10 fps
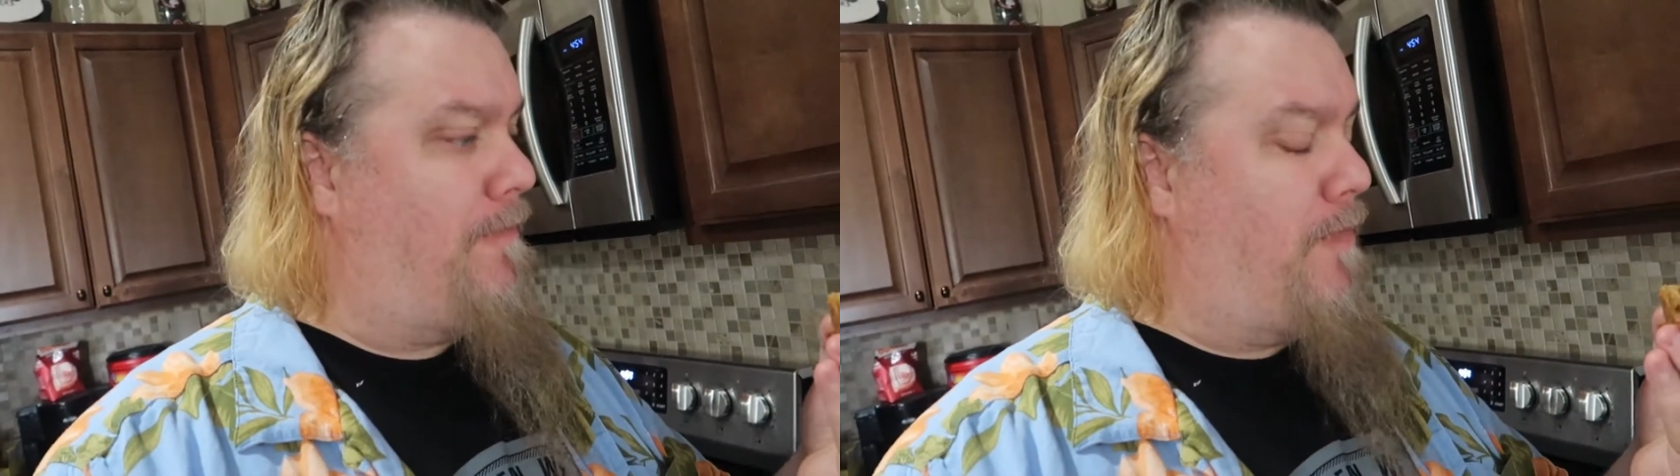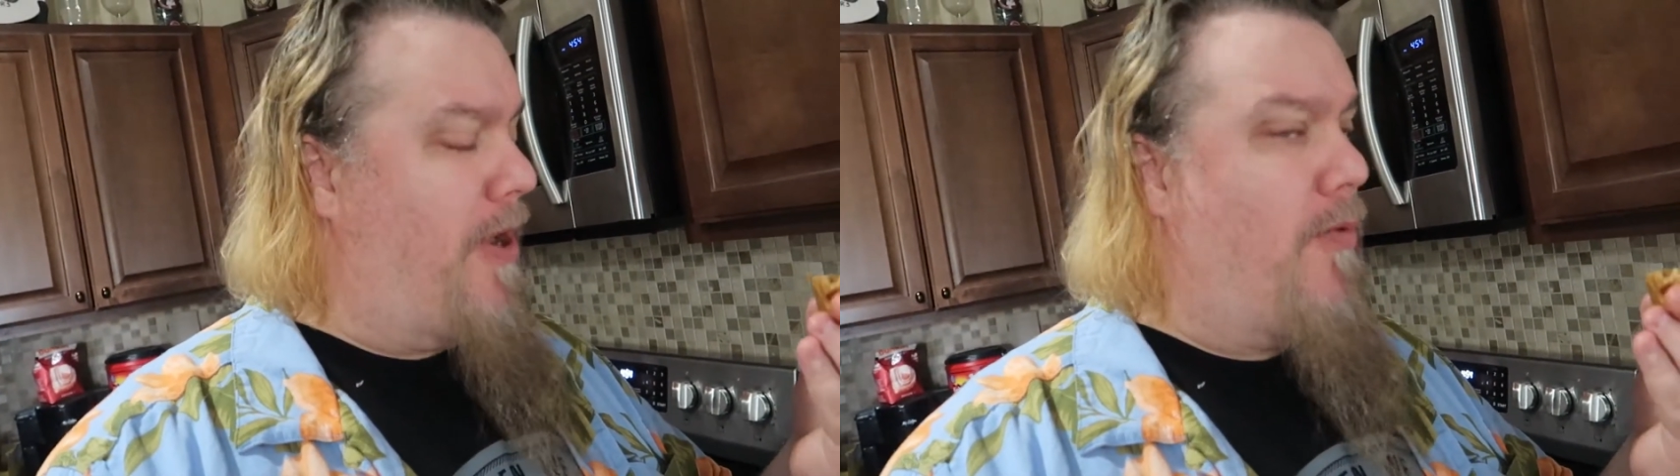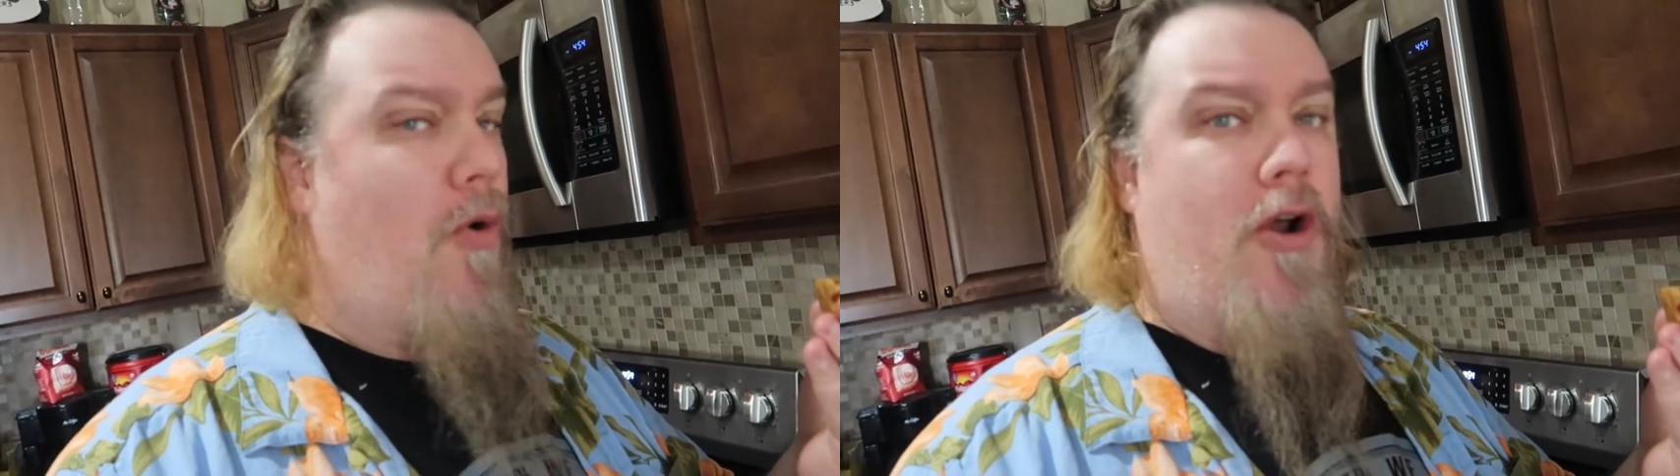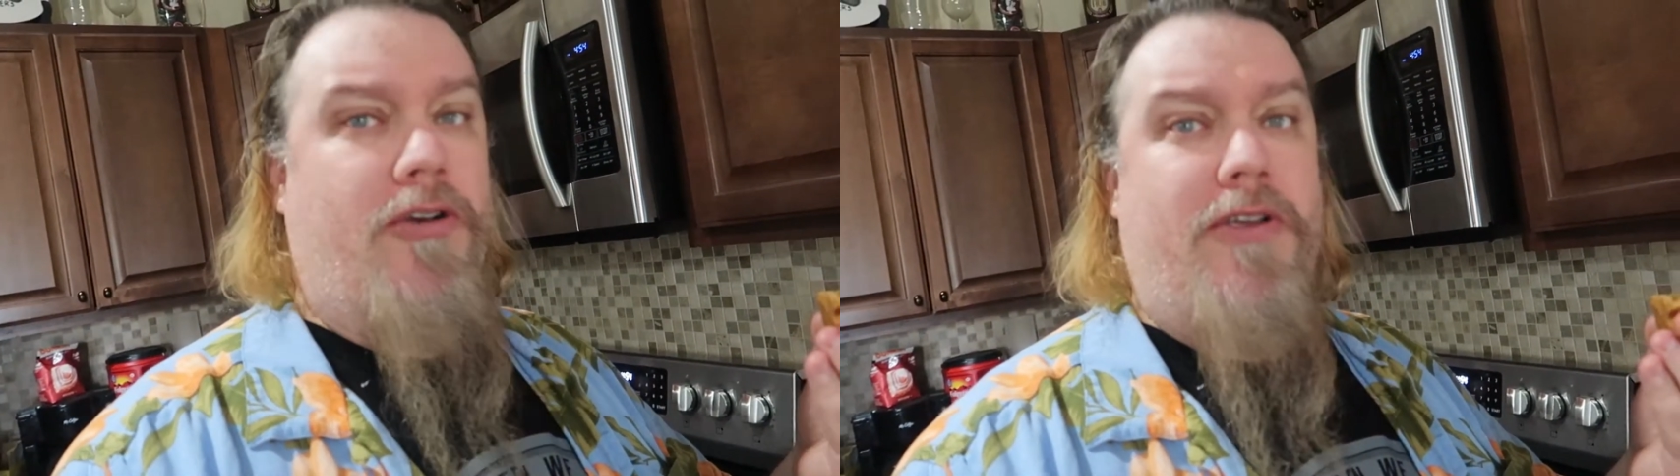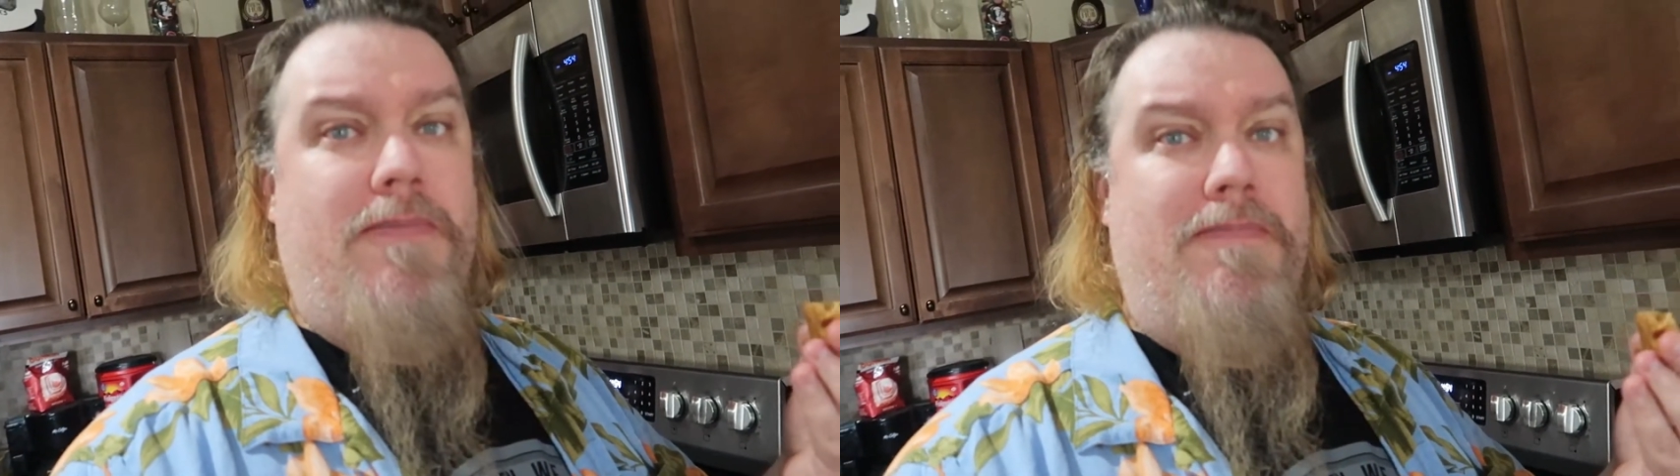But it
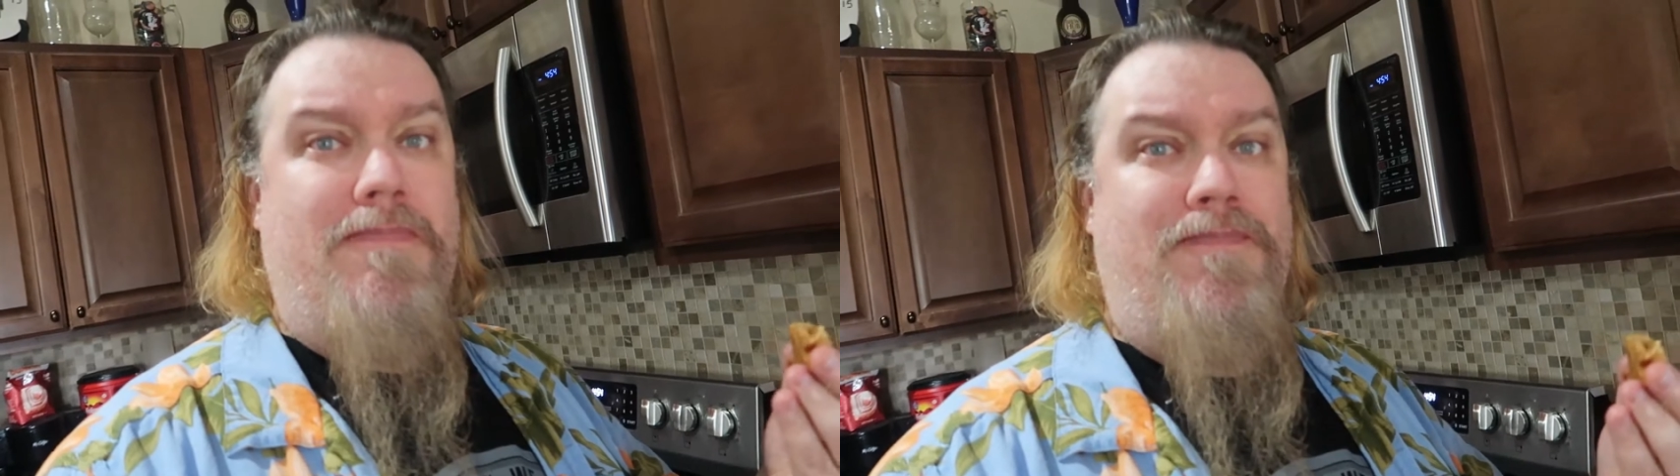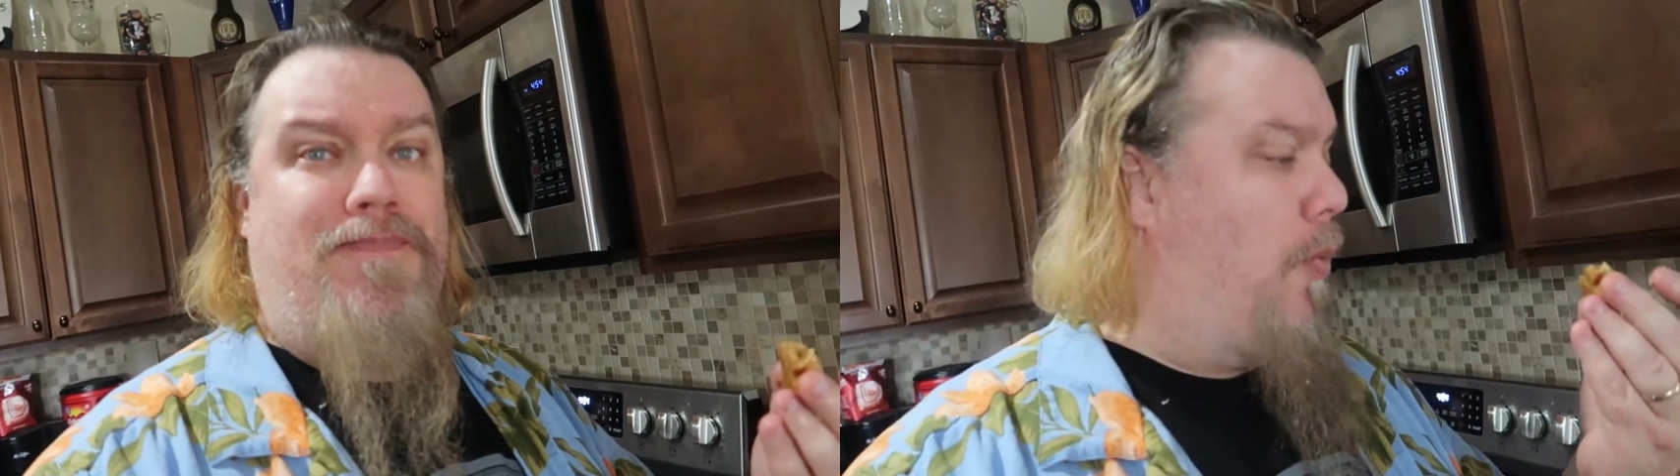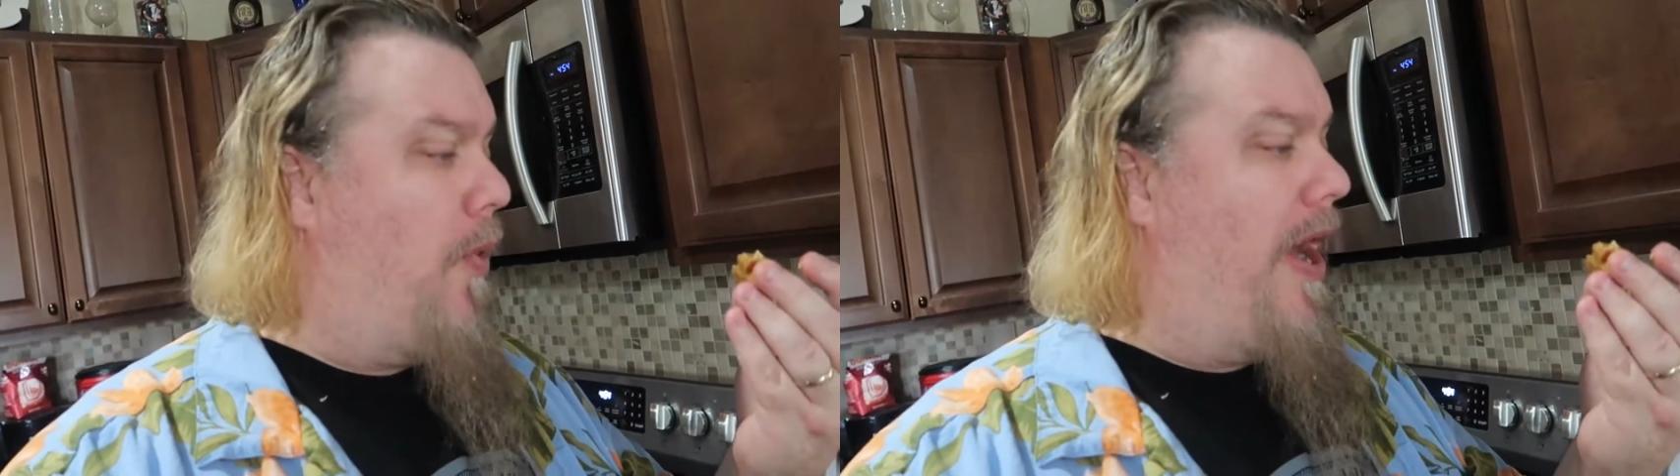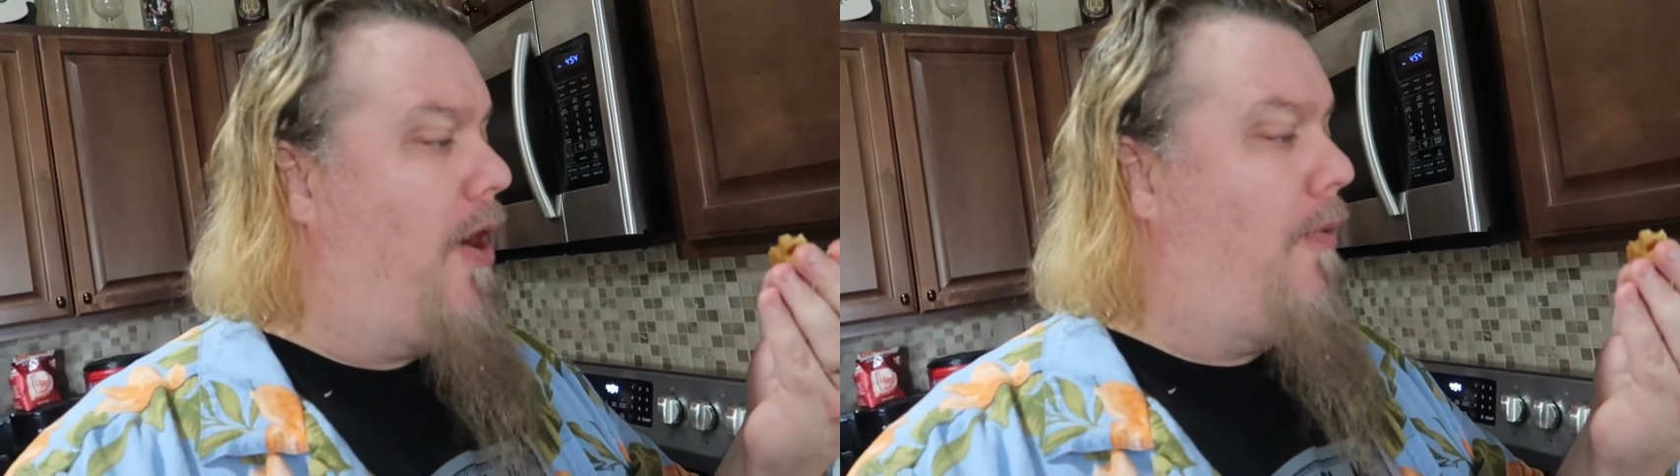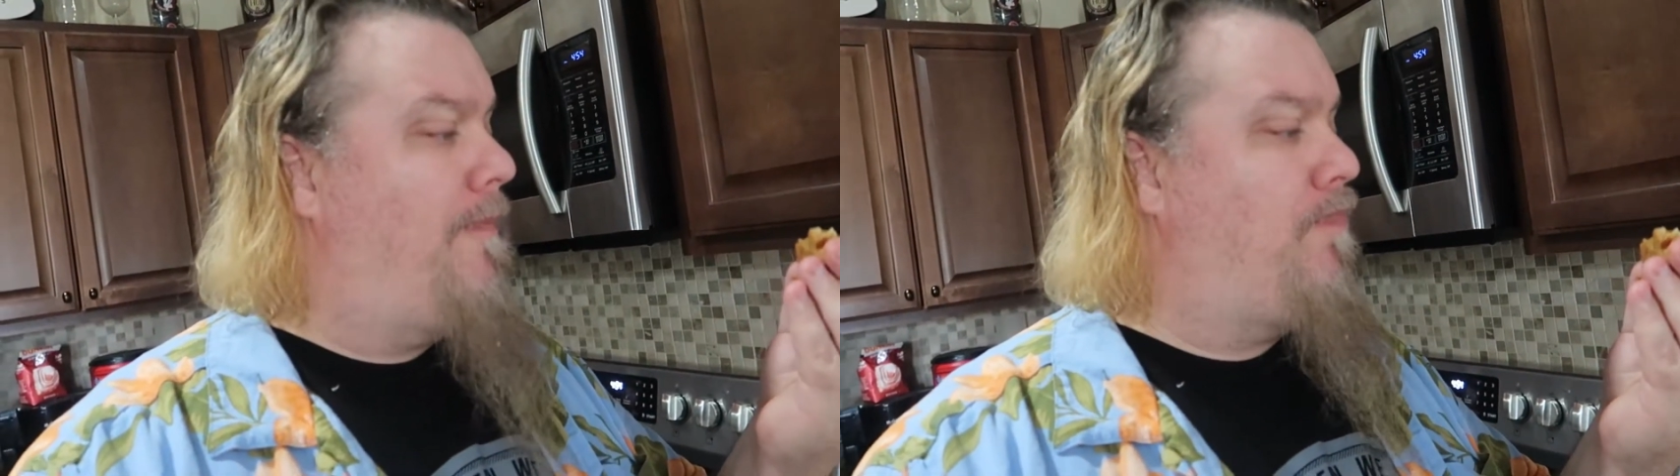worked.
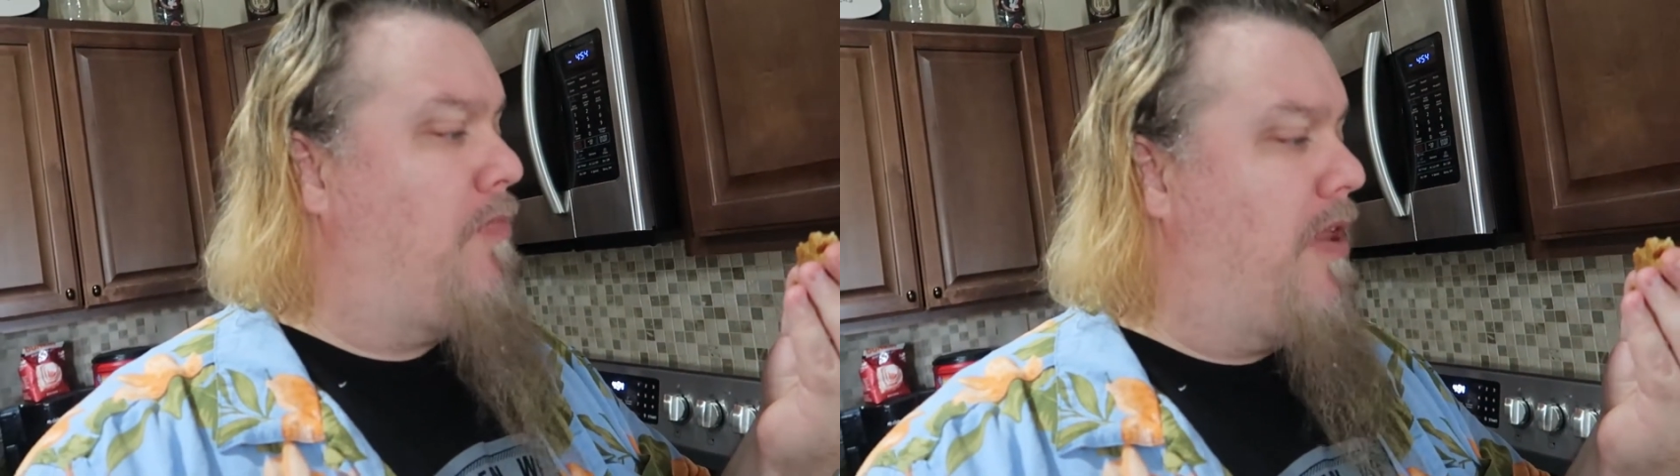Wow.